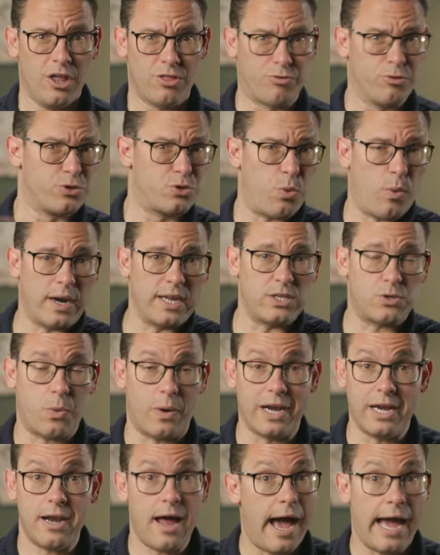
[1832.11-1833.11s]
through
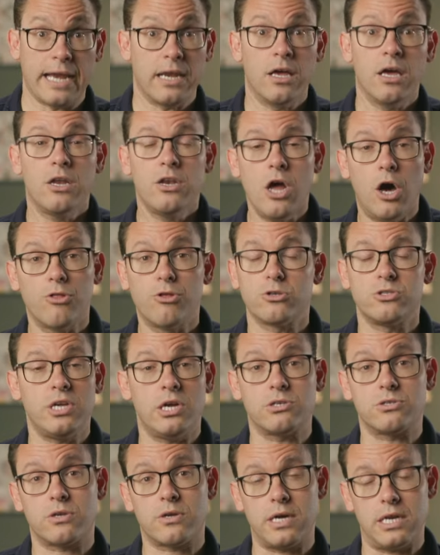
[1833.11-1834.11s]
2029? No, those
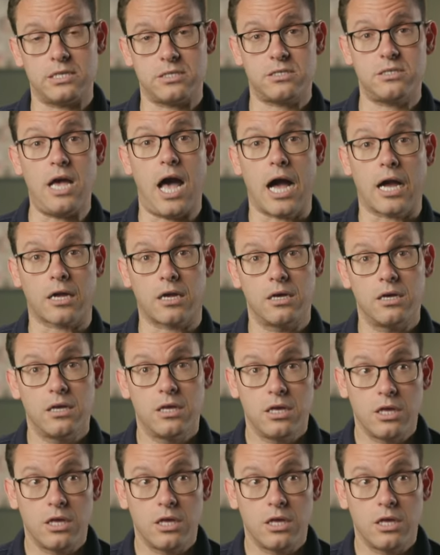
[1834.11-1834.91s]
years are going to suck.